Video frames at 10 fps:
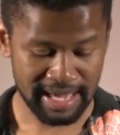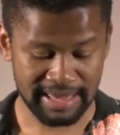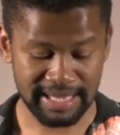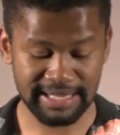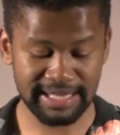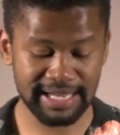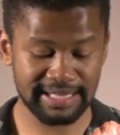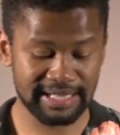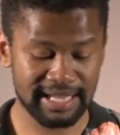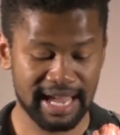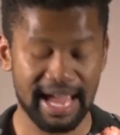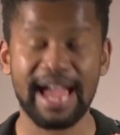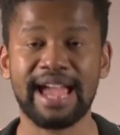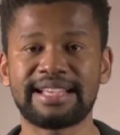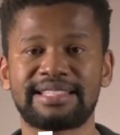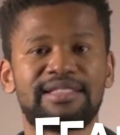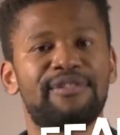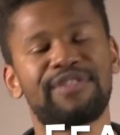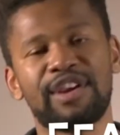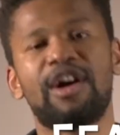The sixth is the
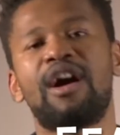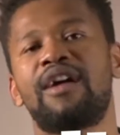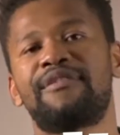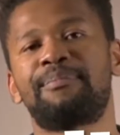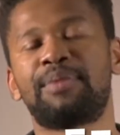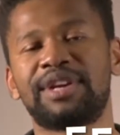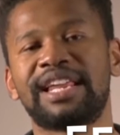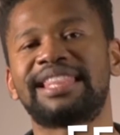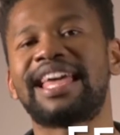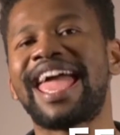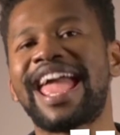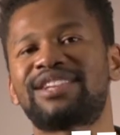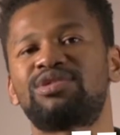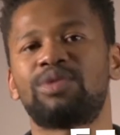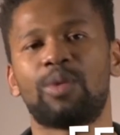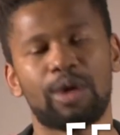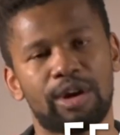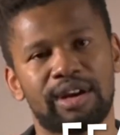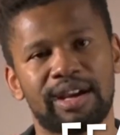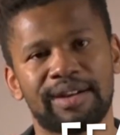fear of putting the extra
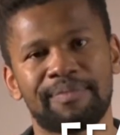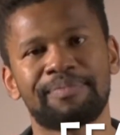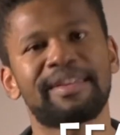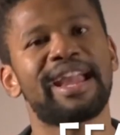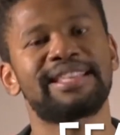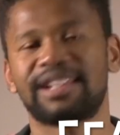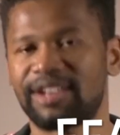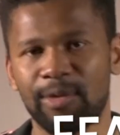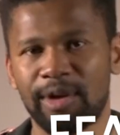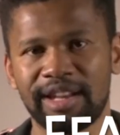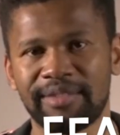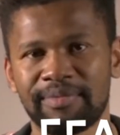work. It's a real one.